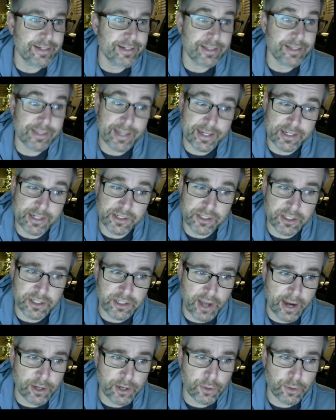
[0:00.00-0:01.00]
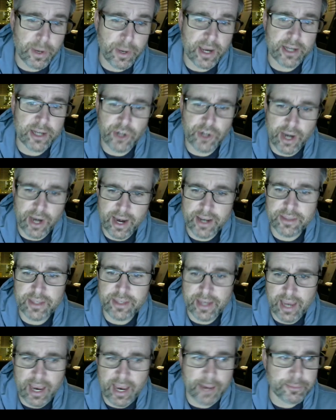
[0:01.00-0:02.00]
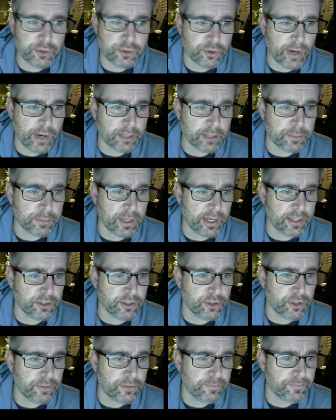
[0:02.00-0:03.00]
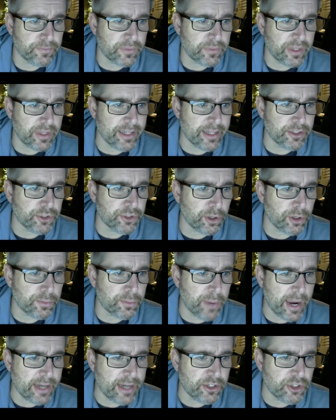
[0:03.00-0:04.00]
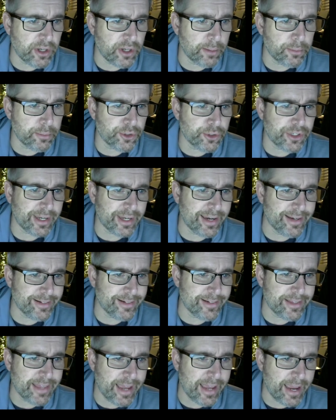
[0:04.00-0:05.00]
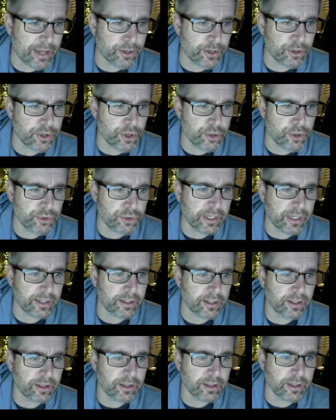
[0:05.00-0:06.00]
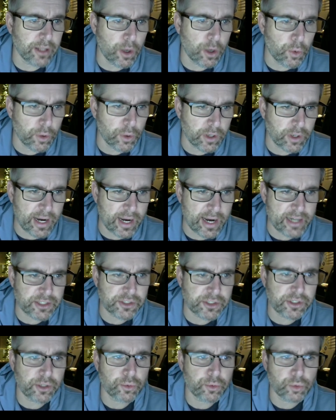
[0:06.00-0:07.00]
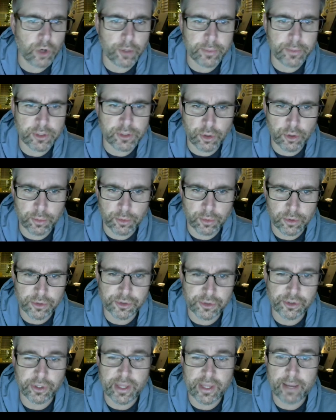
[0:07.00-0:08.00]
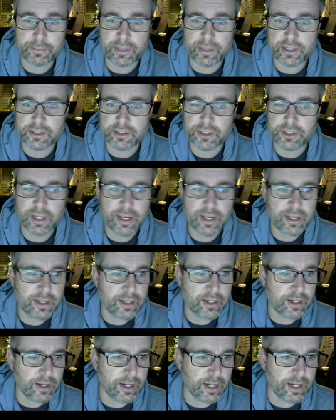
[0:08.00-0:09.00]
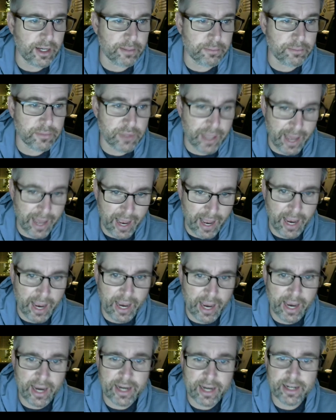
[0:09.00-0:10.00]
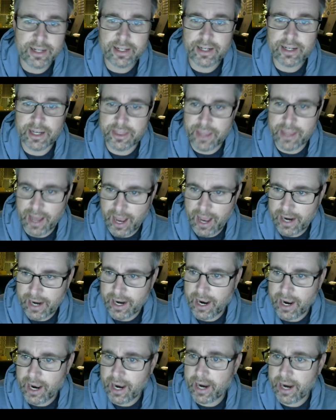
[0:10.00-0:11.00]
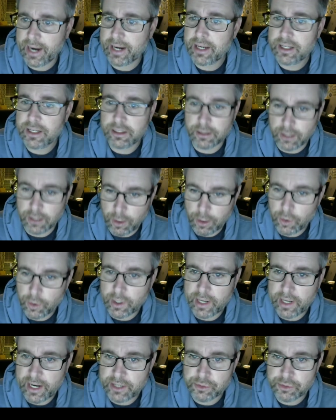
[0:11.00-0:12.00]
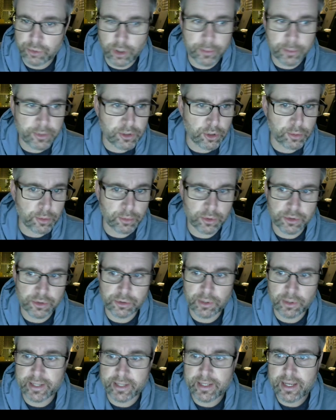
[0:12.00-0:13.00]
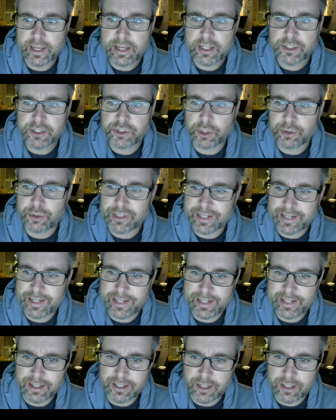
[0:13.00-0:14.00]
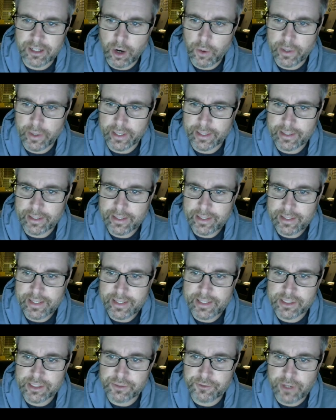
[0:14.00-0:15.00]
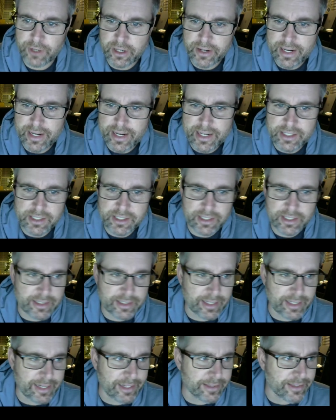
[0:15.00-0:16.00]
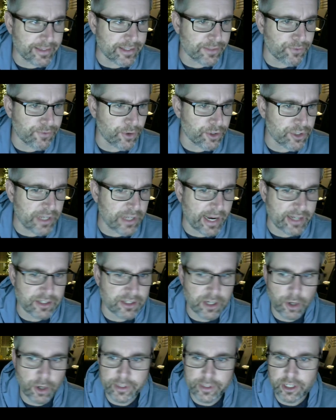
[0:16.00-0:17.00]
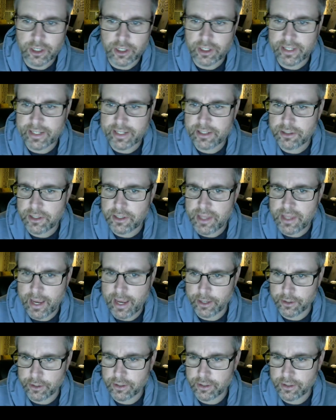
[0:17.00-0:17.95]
that is the title page and the abstract page, insert page numbers into the header using lowercase Roman numerals. So that means the I and the II, lowercase Roman numerals, right? So to get it going, it's very easy to get this first task going. You click into the header,